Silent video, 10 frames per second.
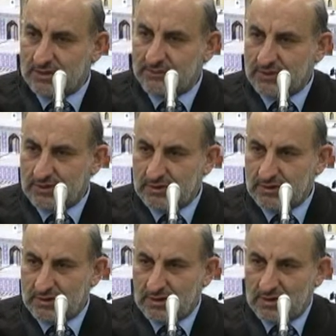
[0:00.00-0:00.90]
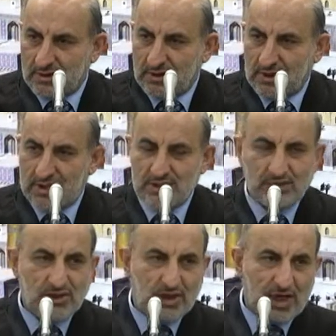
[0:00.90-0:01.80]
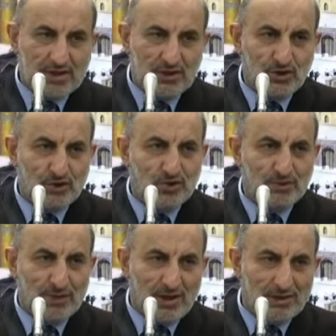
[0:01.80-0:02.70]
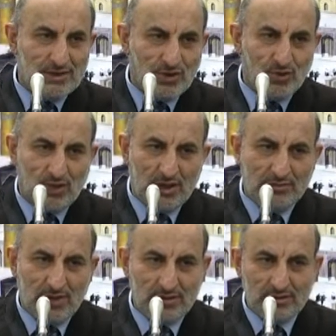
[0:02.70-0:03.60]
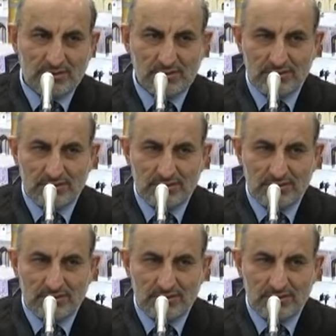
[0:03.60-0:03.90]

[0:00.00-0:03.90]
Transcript: separate, is it regarded two bloods or one blood?